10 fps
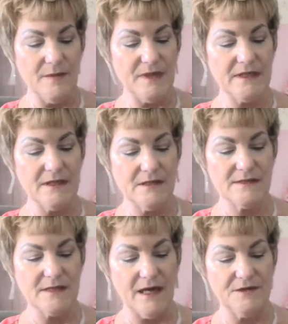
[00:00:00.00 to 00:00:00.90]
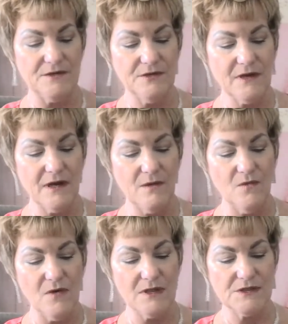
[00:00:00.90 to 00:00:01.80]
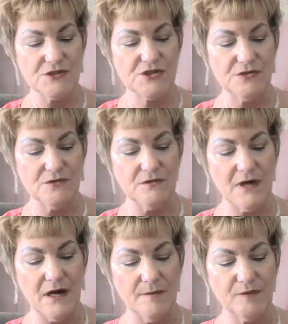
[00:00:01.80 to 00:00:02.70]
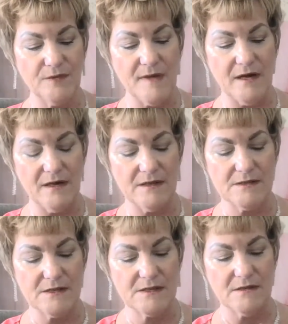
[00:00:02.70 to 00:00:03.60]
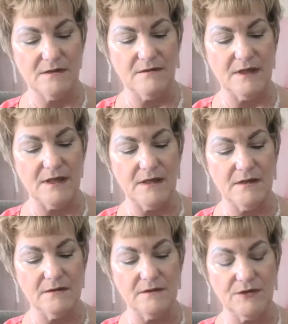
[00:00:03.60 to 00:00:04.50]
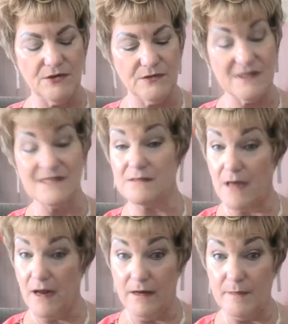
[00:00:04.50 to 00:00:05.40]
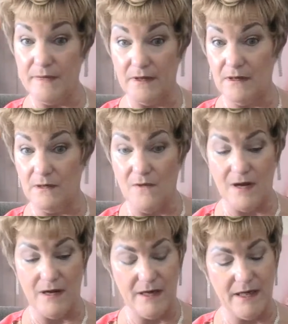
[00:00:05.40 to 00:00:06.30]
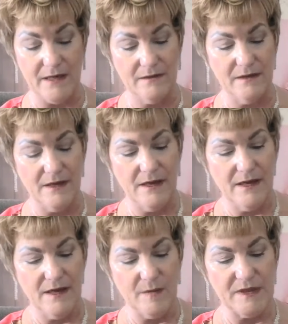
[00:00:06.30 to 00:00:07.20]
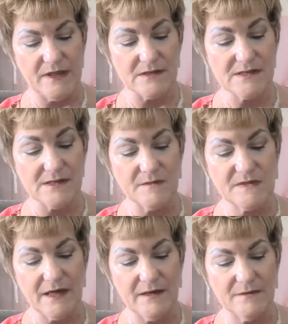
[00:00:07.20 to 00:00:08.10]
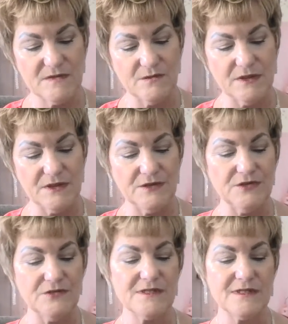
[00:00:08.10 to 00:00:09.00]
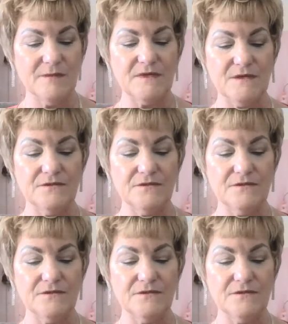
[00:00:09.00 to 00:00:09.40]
because I do not want to compromise the Laguna stamp in any way. Because sometimes when you do something